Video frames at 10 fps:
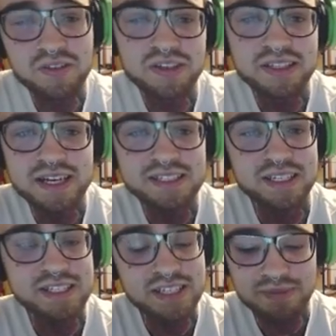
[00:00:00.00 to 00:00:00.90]
the attacks
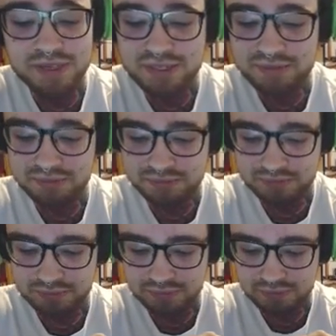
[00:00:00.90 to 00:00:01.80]
against enemies.
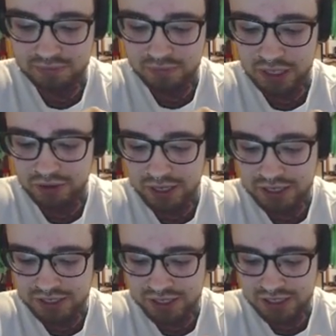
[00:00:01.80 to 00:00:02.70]
Oh, and
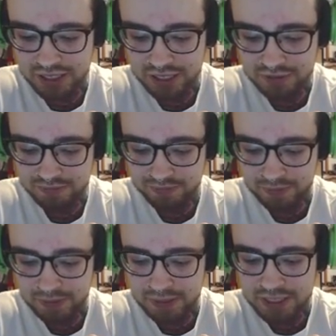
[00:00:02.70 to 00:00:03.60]
as you can see here,
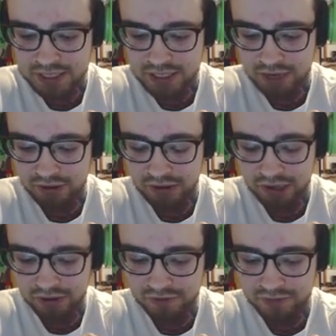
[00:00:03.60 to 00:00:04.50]
this is how
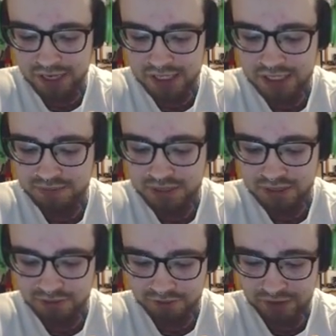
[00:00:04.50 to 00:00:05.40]
long the flash step
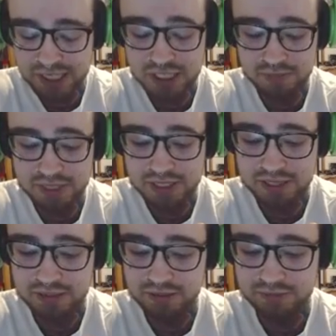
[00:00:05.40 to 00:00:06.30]
is.
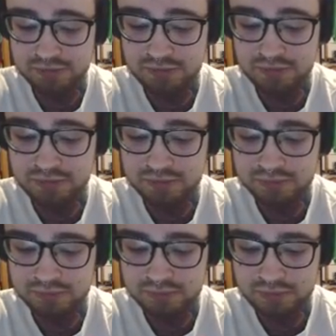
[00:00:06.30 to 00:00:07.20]

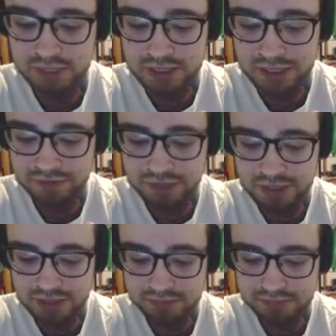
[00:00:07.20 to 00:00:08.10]
There's a difference.